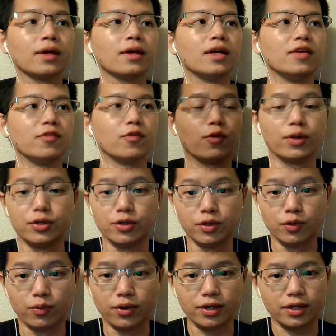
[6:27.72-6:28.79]
if you're willing to do the
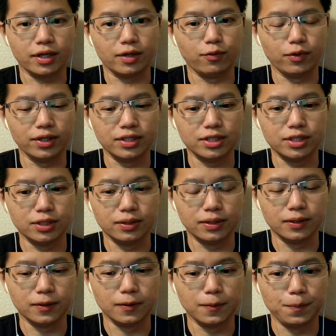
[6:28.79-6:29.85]
work and willing
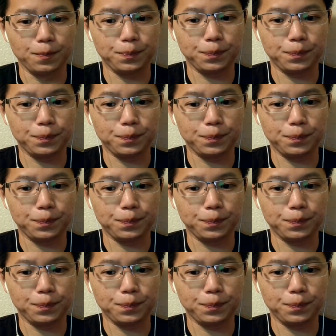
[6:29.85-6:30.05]
to